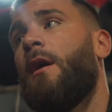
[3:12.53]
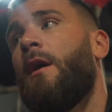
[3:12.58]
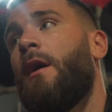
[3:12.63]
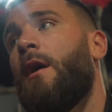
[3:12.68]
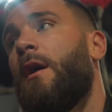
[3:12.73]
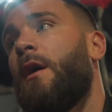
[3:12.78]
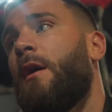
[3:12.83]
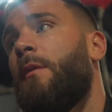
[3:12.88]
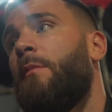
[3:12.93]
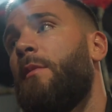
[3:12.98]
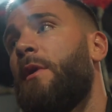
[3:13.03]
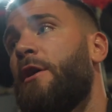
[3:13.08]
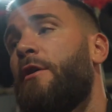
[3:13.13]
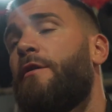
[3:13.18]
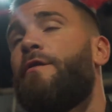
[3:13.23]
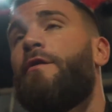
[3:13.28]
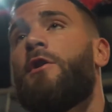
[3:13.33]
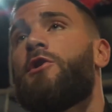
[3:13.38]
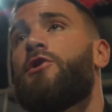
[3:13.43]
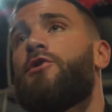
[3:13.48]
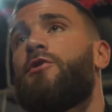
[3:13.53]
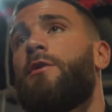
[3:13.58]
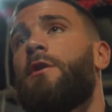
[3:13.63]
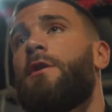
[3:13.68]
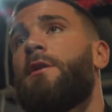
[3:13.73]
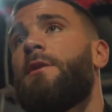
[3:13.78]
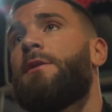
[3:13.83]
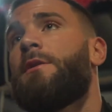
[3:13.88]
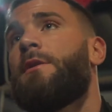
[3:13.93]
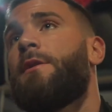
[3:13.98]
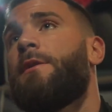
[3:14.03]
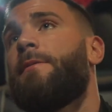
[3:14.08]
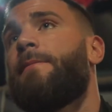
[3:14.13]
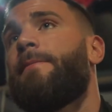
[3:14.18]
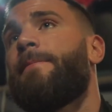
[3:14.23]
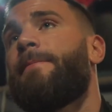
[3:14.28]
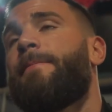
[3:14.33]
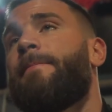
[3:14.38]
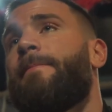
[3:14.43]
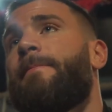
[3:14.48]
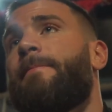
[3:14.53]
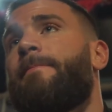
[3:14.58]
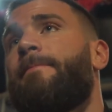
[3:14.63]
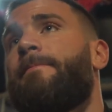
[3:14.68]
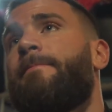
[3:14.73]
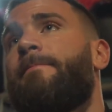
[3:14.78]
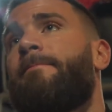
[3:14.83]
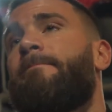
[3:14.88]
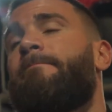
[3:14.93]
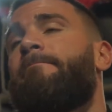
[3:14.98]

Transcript: uh, but he'll fall short. So. And your last